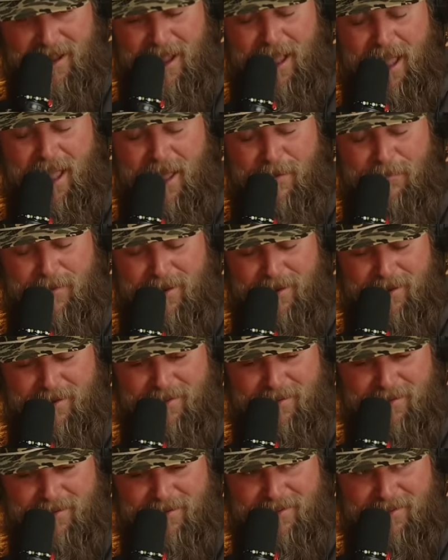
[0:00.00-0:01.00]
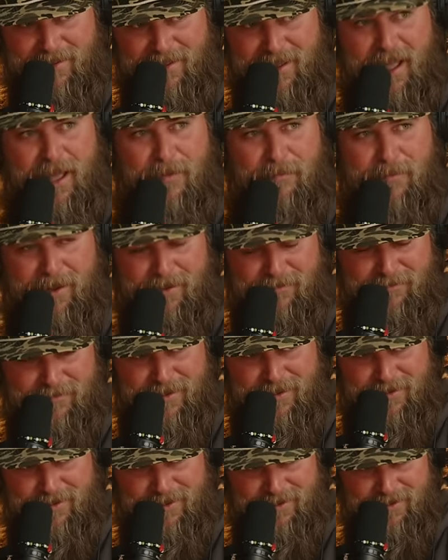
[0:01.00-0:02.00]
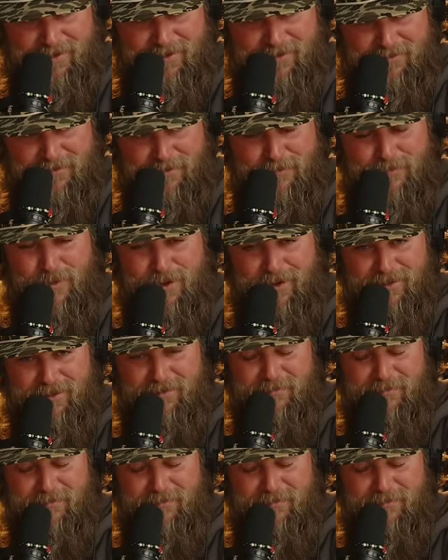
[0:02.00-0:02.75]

Epic, epic failure from what's